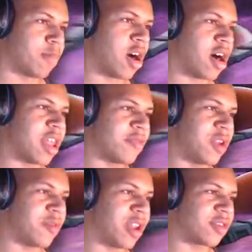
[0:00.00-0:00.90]
Oh, it
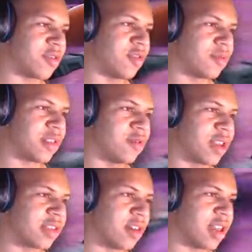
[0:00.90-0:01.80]
went right through him too. I
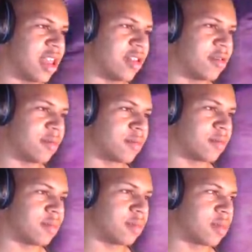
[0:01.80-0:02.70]
saw I hit him.
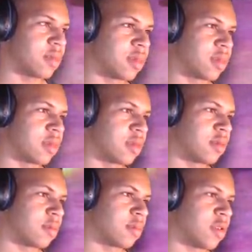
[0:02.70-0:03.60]

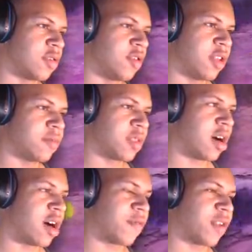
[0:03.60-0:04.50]
Don't do it.
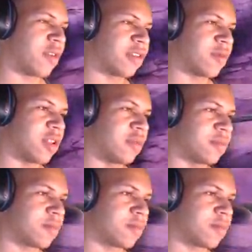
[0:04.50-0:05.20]
Ah, oh, freak, I wasn't ready.